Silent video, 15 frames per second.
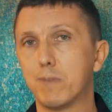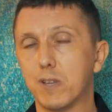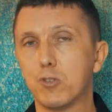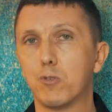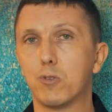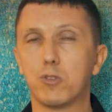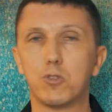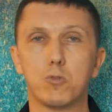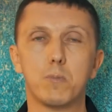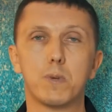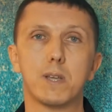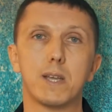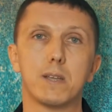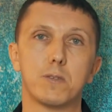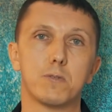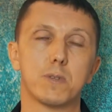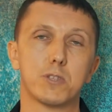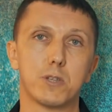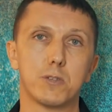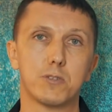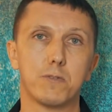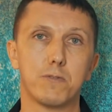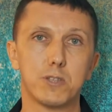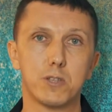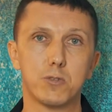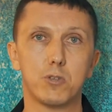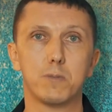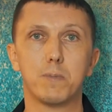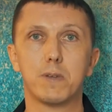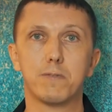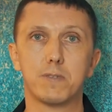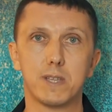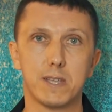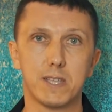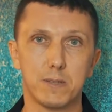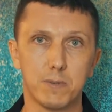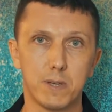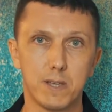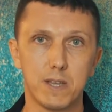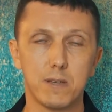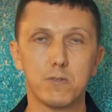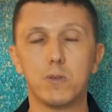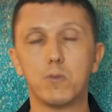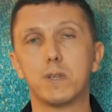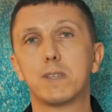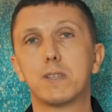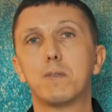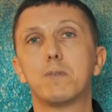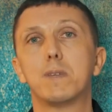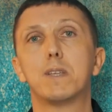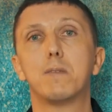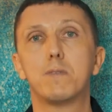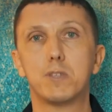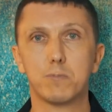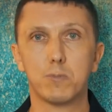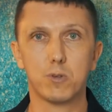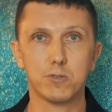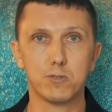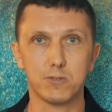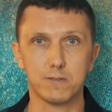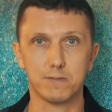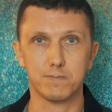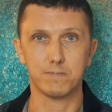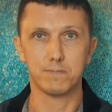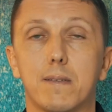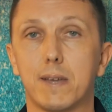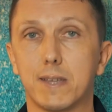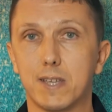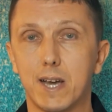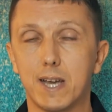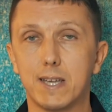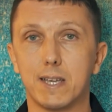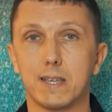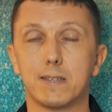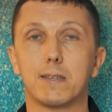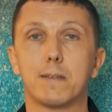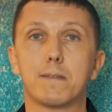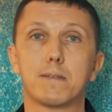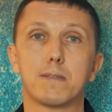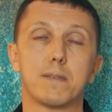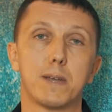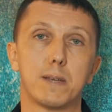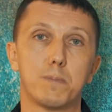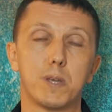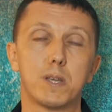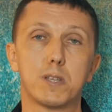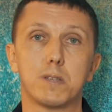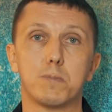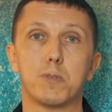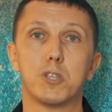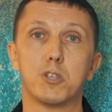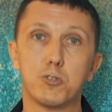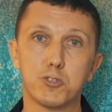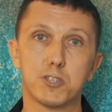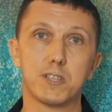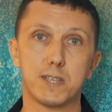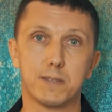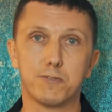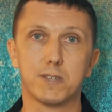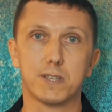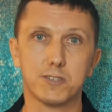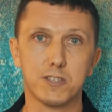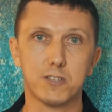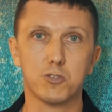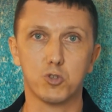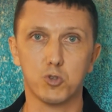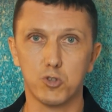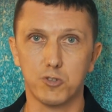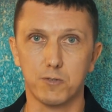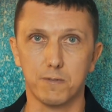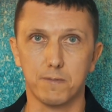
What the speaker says: sure to duplicate the results of the agreement via email and request a written response. In Thailand, email can be used as evidence in court.